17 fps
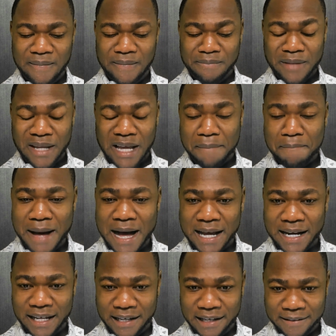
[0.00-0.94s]

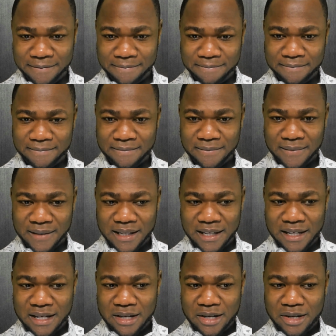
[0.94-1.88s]
body.
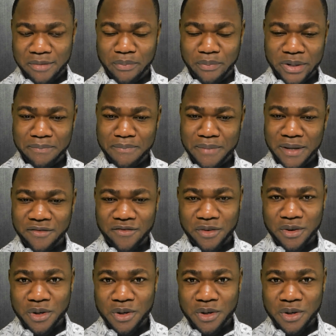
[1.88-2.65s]
But before you